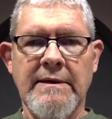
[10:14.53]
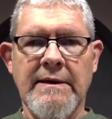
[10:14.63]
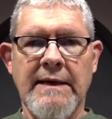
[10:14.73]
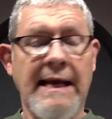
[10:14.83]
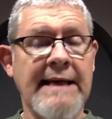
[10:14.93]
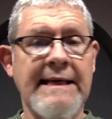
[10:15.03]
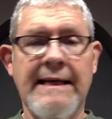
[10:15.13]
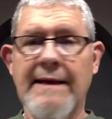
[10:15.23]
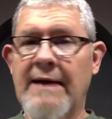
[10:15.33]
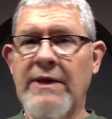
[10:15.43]
And I
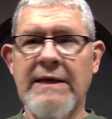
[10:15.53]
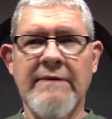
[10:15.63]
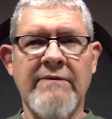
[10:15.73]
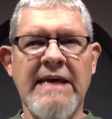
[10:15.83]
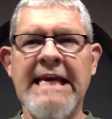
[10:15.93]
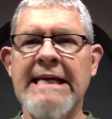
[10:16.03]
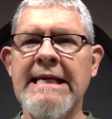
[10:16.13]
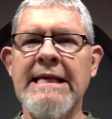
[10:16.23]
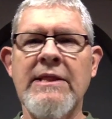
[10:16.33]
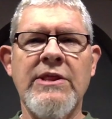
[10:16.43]
cannot think of
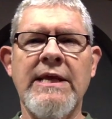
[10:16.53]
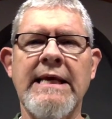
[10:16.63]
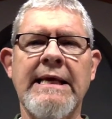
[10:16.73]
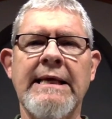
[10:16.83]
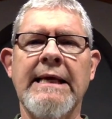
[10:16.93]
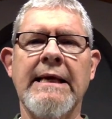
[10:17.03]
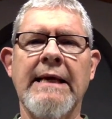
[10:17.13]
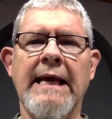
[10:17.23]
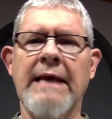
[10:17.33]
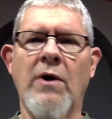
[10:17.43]
anything
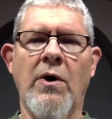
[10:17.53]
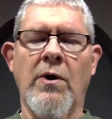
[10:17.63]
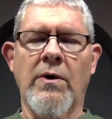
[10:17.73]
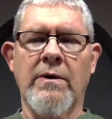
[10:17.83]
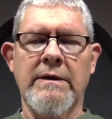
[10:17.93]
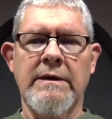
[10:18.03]
at all